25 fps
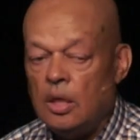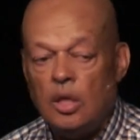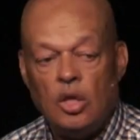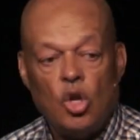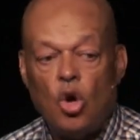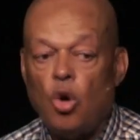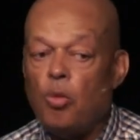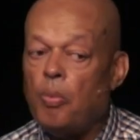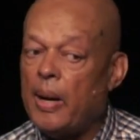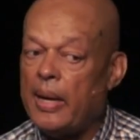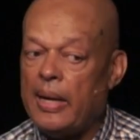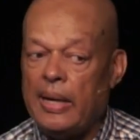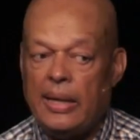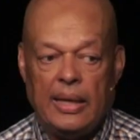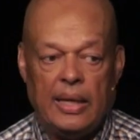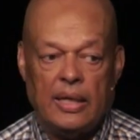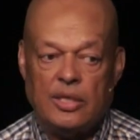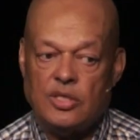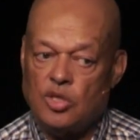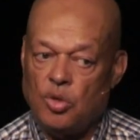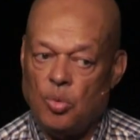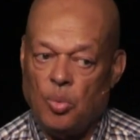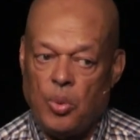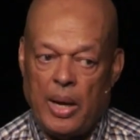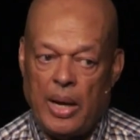Nobody
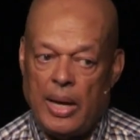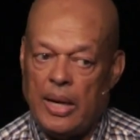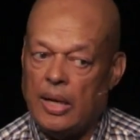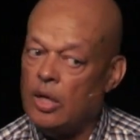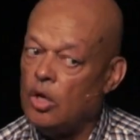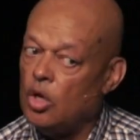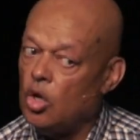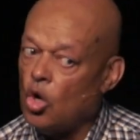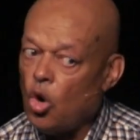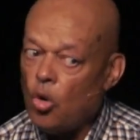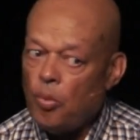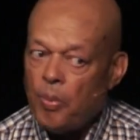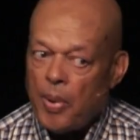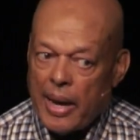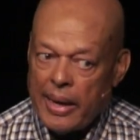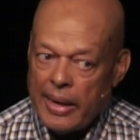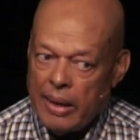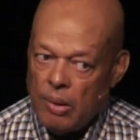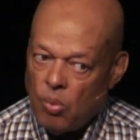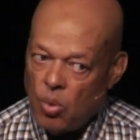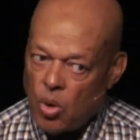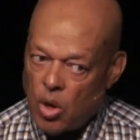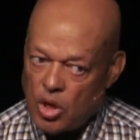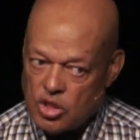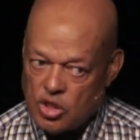gets away.
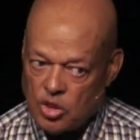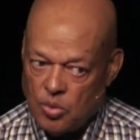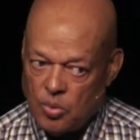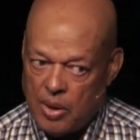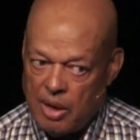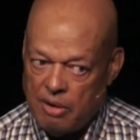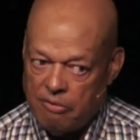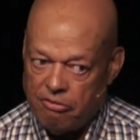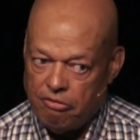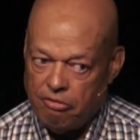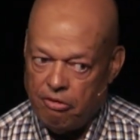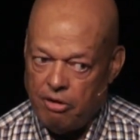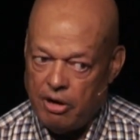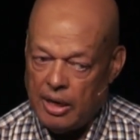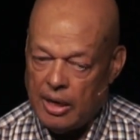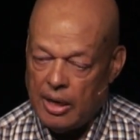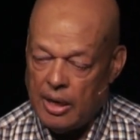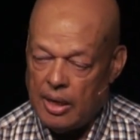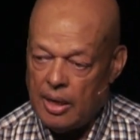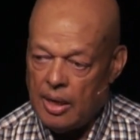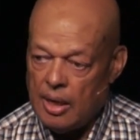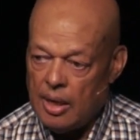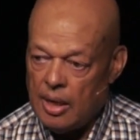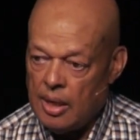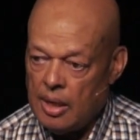Nobody walks away free.
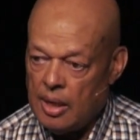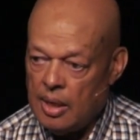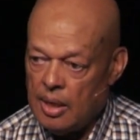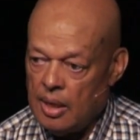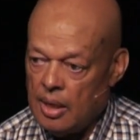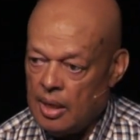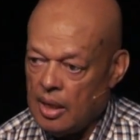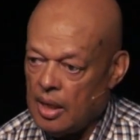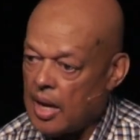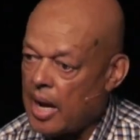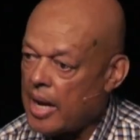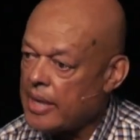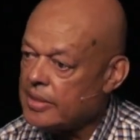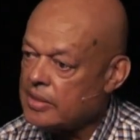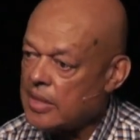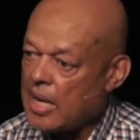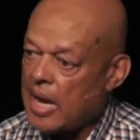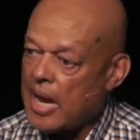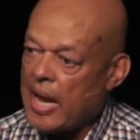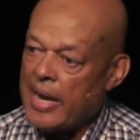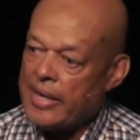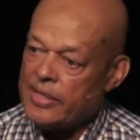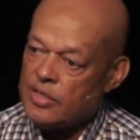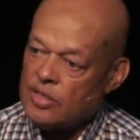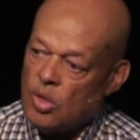God's
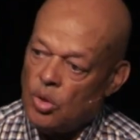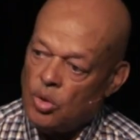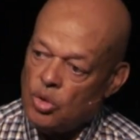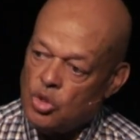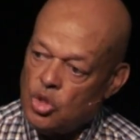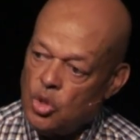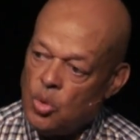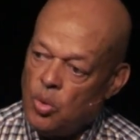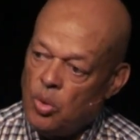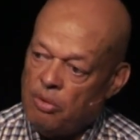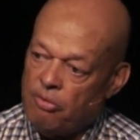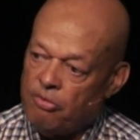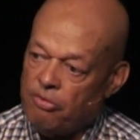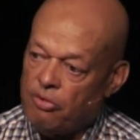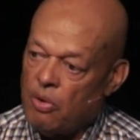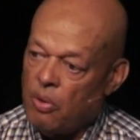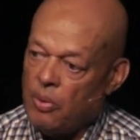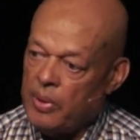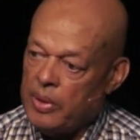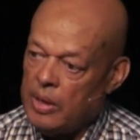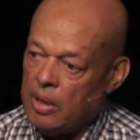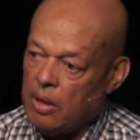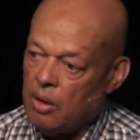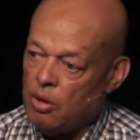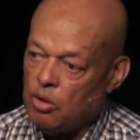eyes go to and
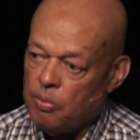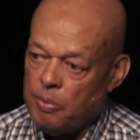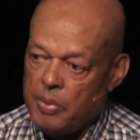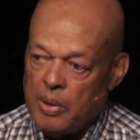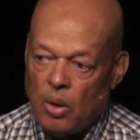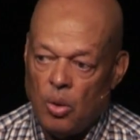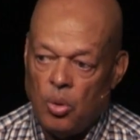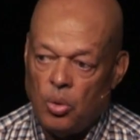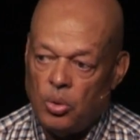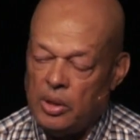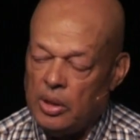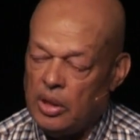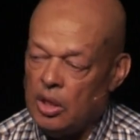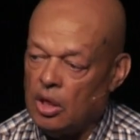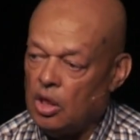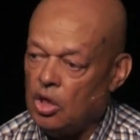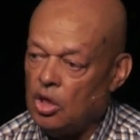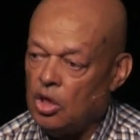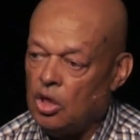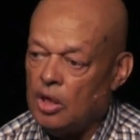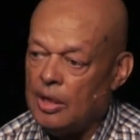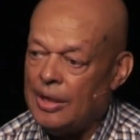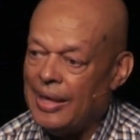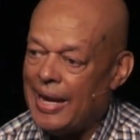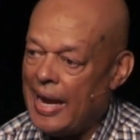fro in the earth, beholding the
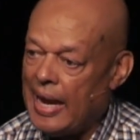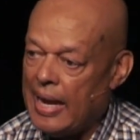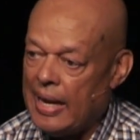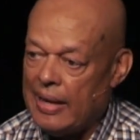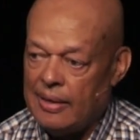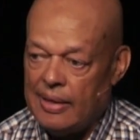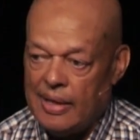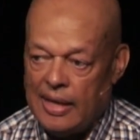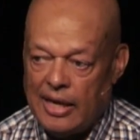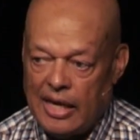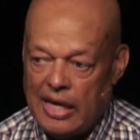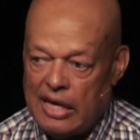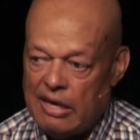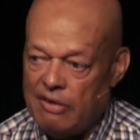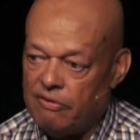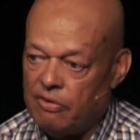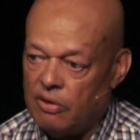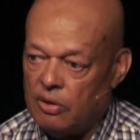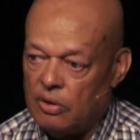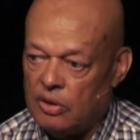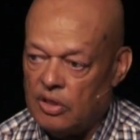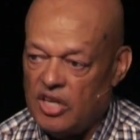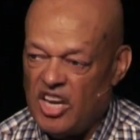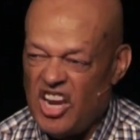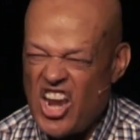good and the
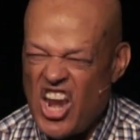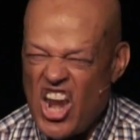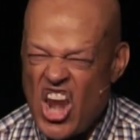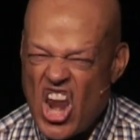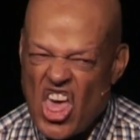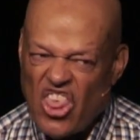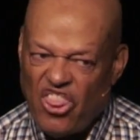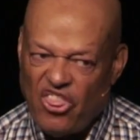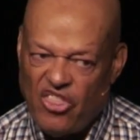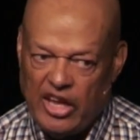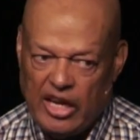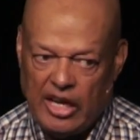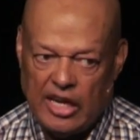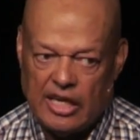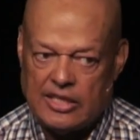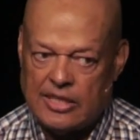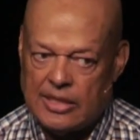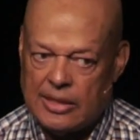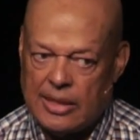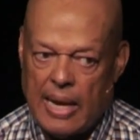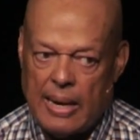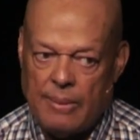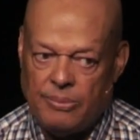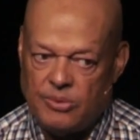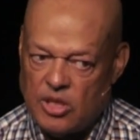evil. Nothing
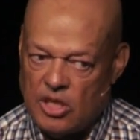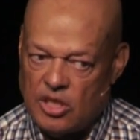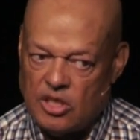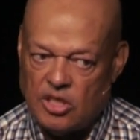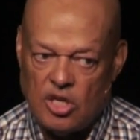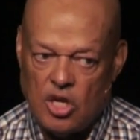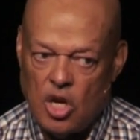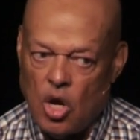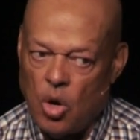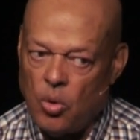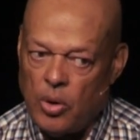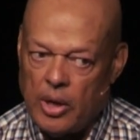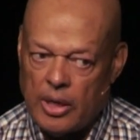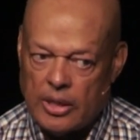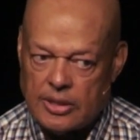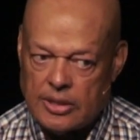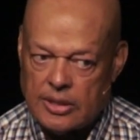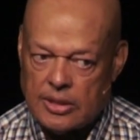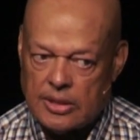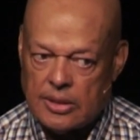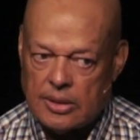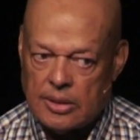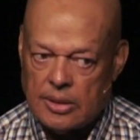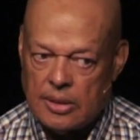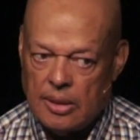escapes his
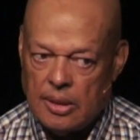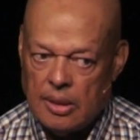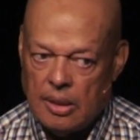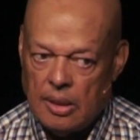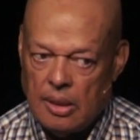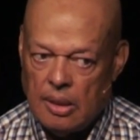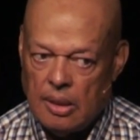notice.